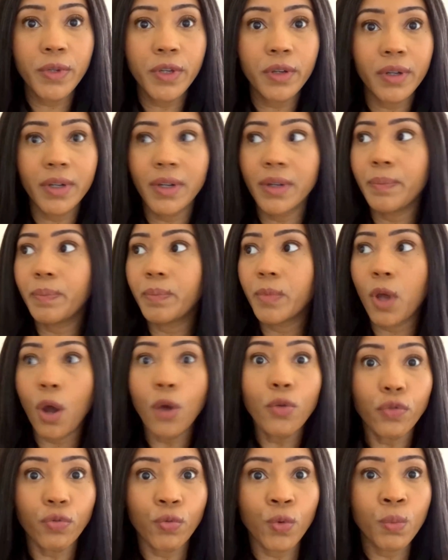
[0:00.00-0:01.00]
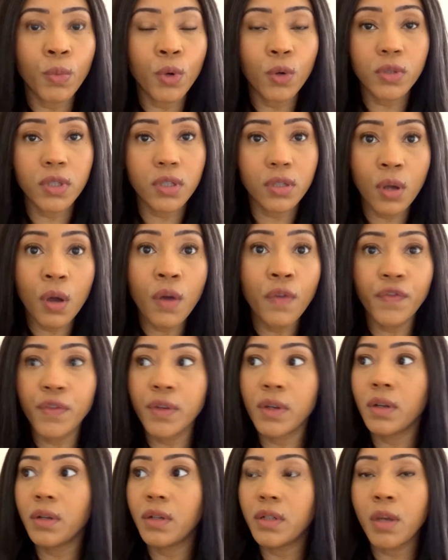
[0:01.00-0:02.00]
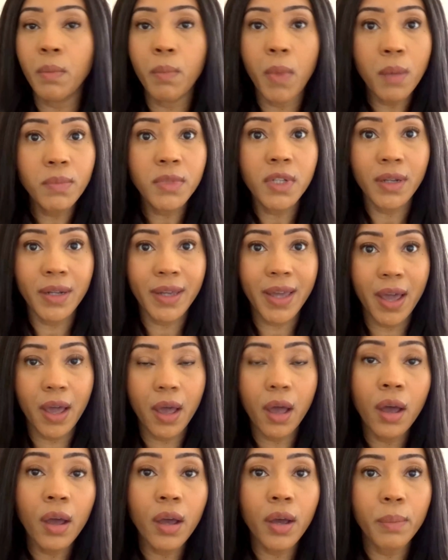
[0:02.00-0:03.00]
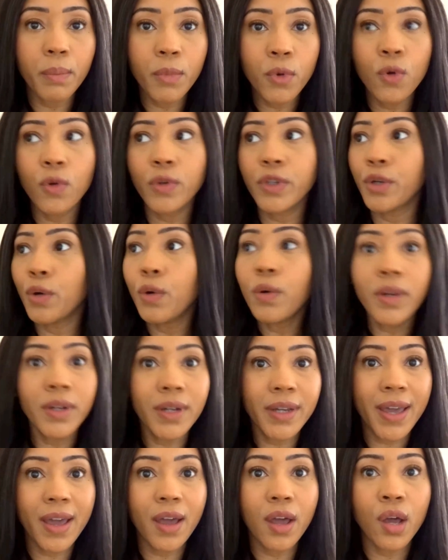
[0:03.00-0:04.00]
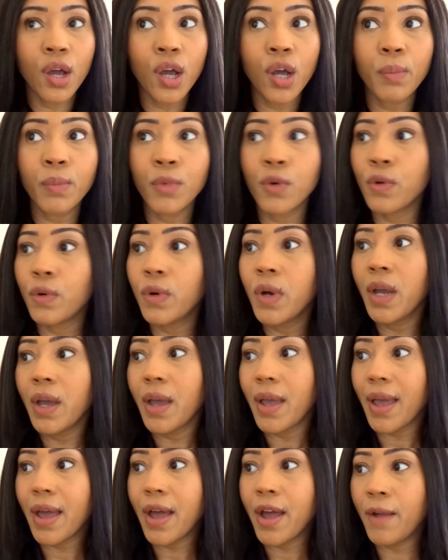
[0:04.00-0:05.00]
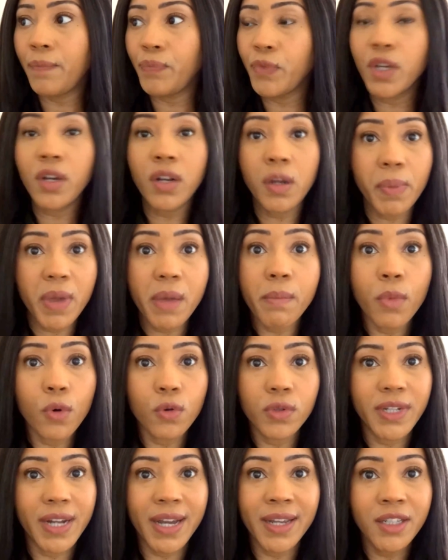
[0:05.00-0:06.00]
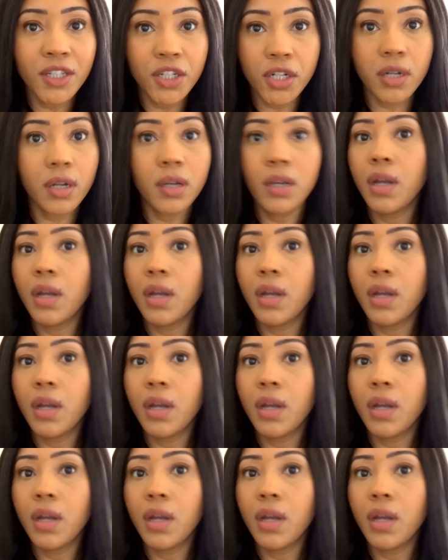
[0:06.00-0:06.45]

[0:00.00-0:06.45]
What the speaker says: You're going to go through more stuff. Your mum's going to get hurt more. You're going to get hurt more. You're going to be in more danger.